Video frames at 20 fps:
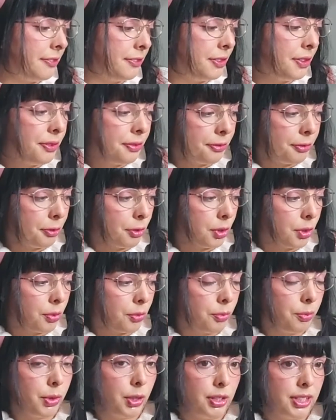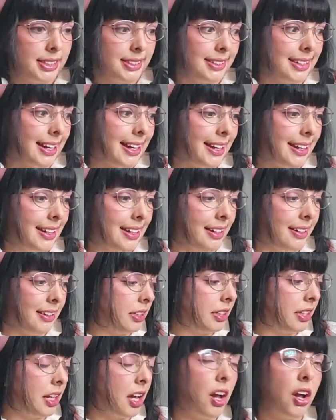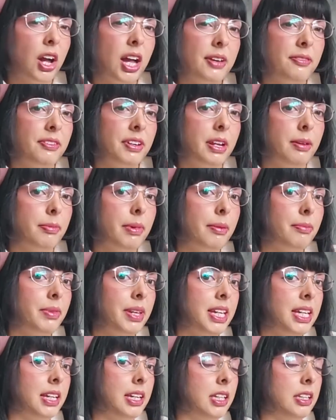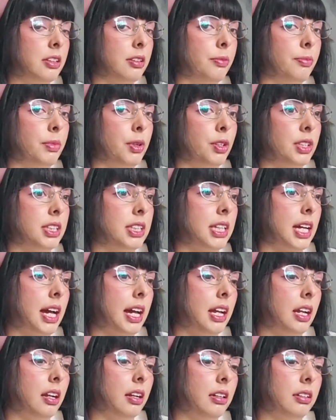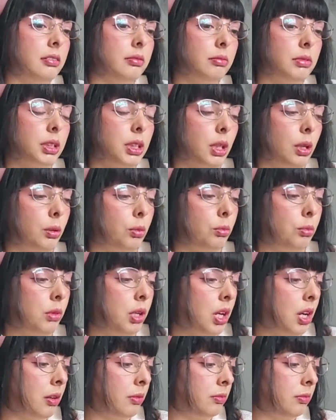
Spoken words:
You've worn boy style. No, I've never been into boy style, so no.